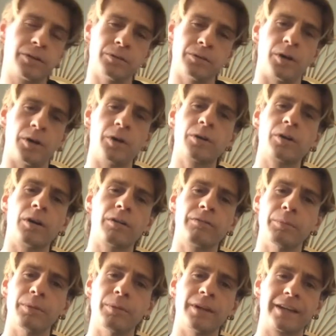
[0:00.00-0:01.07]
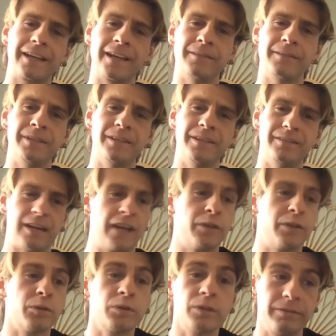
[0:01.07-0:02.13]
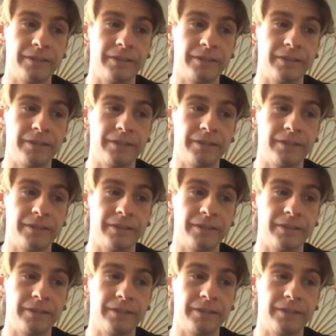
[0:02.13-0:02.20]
Hong Kong Football Academy. I don't know if it still